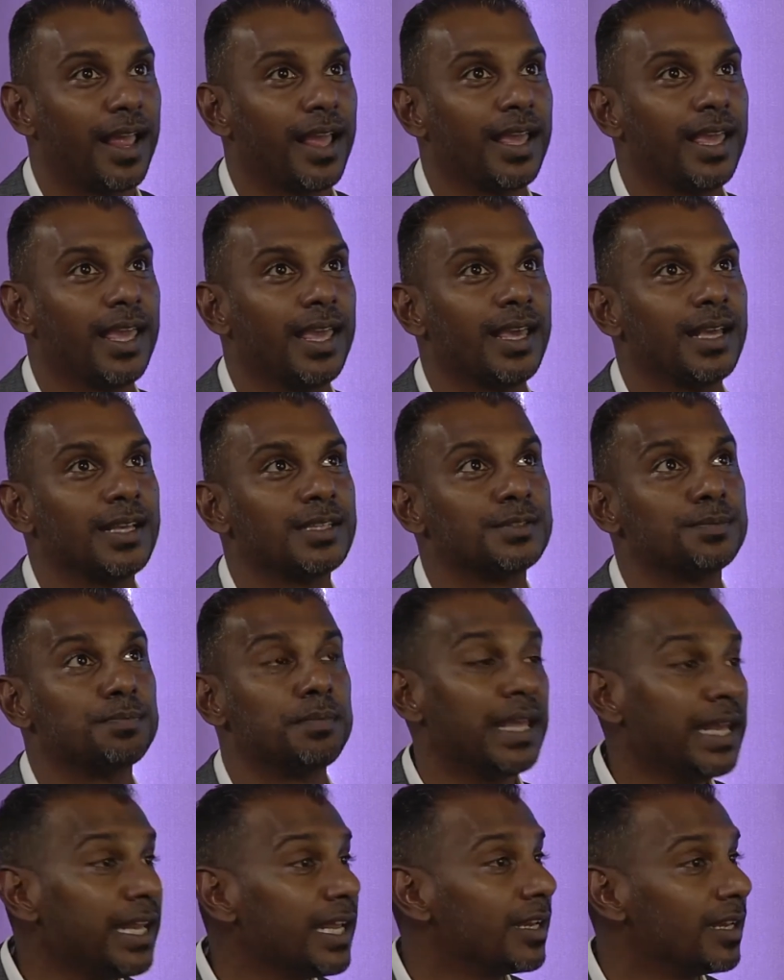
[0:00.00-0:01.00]
is
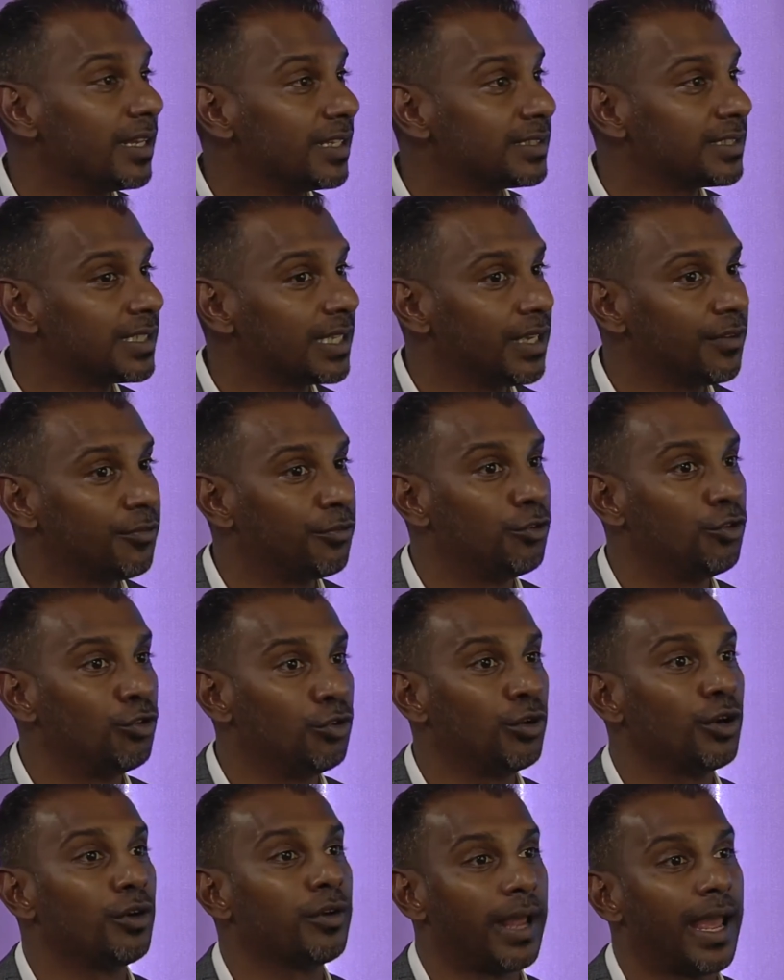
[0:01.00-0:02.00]
meaningless if you
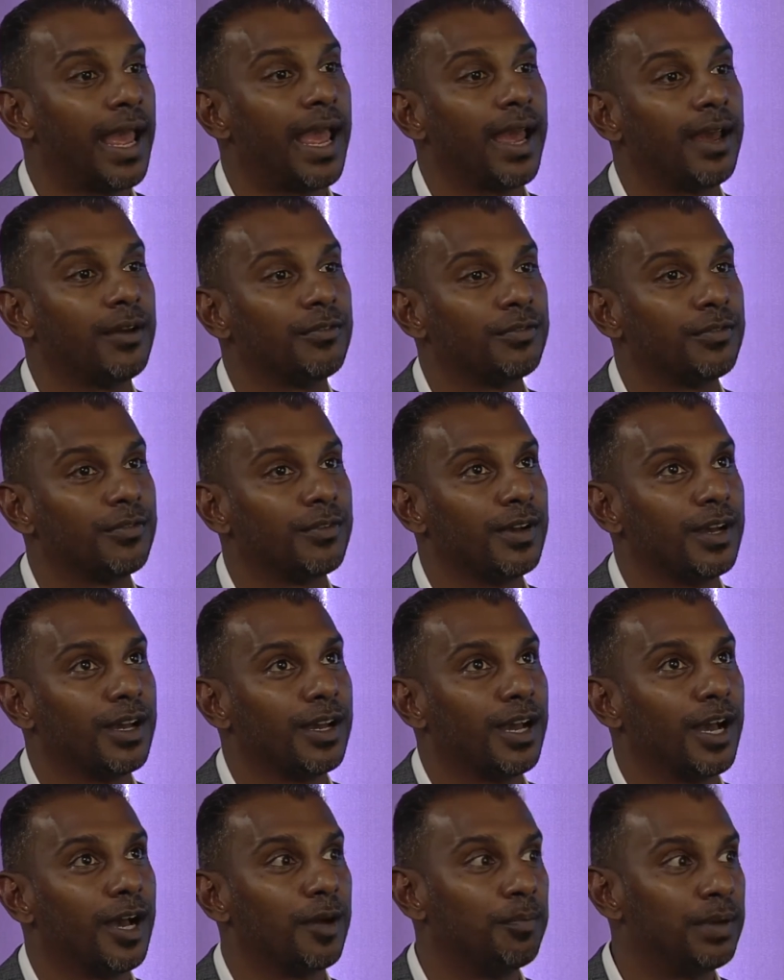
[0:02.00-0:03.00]
don't have
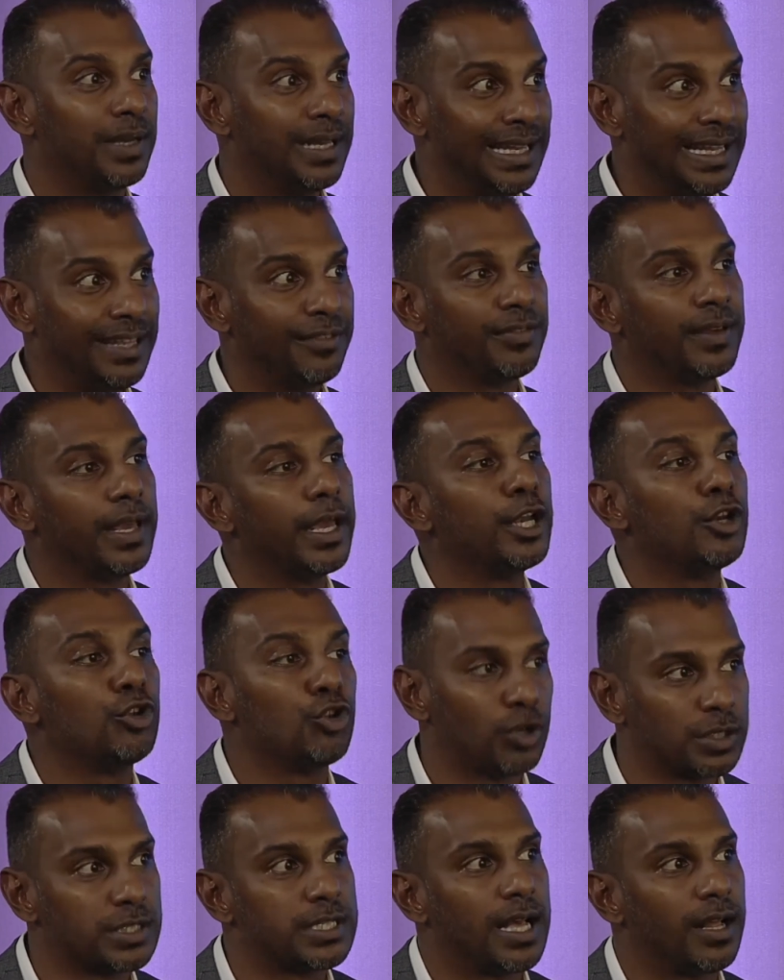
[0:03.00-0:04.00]
a belief in
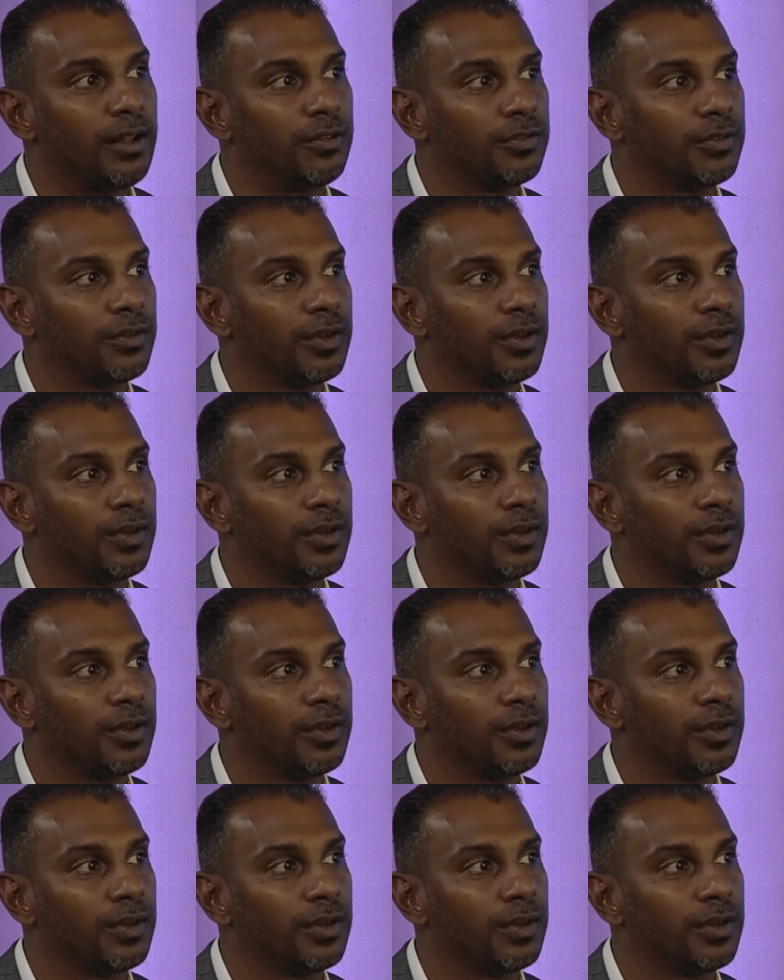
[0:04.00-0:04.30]
yourself.